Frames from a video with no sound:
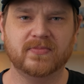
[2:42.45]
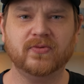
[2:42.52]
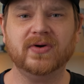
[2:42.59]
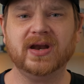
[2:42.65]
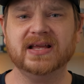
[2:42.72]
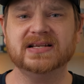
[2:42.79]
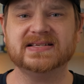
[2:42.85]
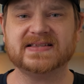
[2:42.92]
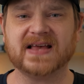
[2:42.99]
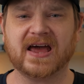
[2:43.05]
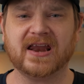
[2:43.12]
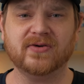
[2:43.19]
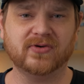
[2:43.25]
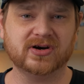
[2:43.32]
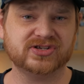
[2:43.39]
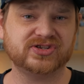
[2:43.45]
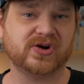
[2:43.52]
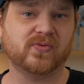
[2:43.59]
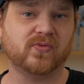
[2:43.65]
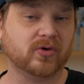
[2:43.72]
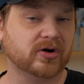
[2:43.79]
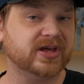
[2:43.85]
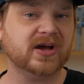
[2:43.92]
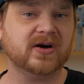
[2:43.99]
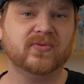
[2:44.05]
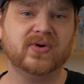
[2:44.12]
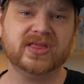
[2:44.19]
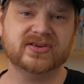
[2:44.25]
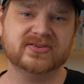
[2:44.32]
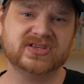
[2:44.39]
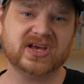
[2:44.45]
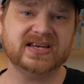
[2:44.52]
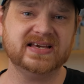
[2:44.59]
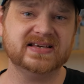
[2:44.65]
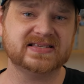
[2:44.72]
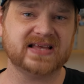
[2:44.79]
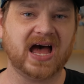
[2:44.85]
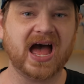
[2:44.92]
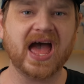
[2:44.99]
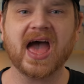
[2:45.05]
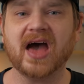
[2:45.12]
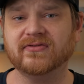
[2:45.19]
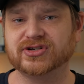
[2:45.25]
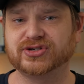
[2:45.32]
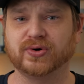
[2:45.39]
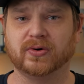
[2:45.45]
But when I decide I want to start working on one of those ideas, I have a